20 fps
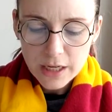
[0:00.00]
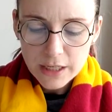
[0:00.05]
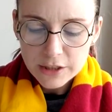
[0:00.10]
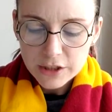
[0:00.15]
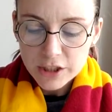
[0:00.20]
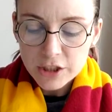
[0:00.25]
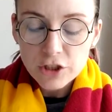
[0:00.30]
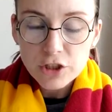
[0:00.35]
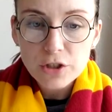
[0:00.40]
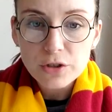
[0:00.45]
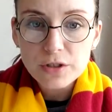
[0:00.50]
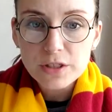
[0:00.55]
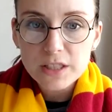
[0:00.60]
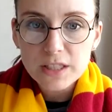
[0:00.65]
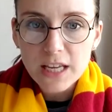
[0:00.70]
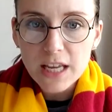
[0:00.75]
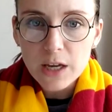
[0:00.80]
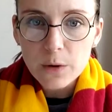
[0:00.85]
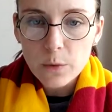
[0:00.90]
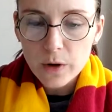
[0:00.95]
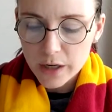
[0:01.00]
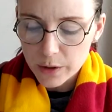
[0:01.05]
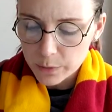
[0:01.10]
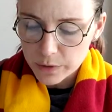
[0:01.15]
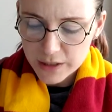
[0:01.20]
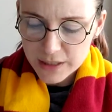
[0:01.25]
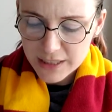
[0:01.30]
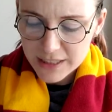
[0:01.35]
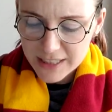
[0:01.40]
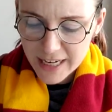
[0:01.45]
Didn't you see what it
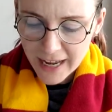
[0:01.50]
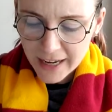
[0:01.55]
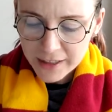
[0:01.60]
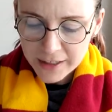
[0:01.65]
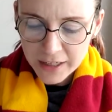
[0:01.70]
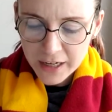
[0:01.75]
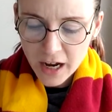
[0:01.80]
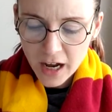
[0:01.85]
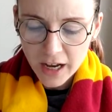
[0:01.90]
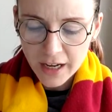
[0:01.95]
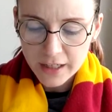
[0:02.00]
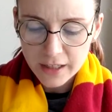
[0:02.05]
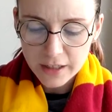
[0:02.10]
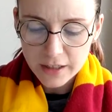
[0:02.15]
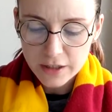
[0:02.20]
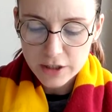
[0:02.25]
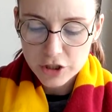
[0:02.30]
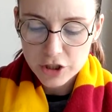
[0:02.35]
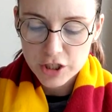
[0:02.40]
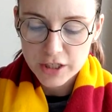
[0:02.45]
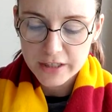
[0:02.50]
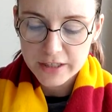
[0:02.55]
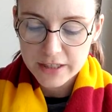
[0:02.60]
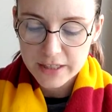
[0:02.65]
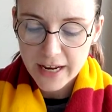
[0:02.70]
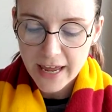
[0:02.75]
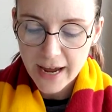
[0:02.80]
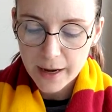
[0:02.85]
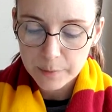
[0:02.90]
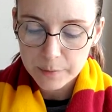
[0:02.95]
was standing on?" she
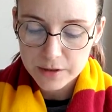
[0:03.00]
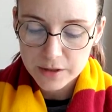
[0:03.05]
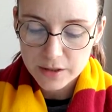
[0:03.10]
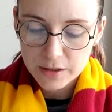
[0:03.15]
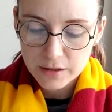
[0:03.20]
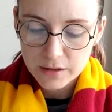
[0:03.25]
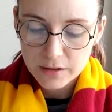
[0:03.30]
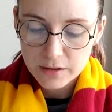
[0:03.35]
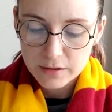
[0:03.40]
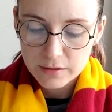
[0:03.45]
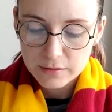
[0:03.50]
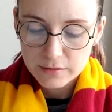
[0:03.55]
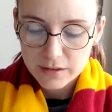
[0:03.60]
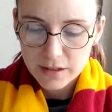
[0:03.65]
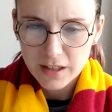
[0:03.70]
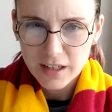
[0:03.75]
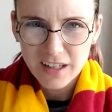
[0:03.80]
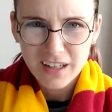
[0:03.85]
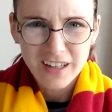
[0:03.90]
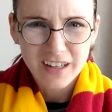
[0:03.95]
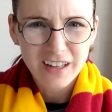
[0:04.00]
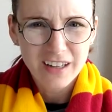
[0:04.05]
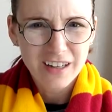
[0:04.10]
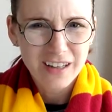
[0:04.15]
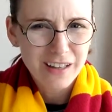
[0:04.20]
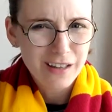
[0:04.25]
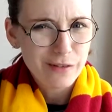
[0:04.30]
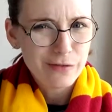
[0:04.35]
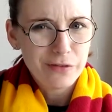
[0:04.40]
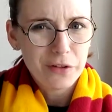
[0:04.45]
snapped.
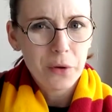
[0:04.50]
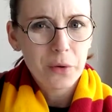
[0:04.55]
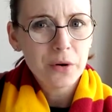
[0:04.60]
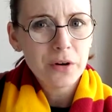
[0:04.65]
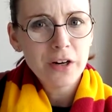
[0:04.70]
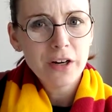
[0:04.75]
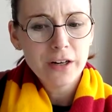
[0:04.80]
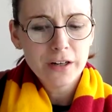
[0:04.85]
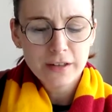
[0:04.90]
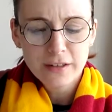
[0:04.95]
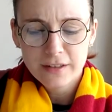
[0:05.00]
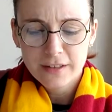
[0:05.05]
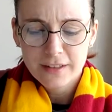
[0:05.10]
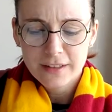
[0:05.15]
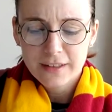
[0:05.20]
The floor?"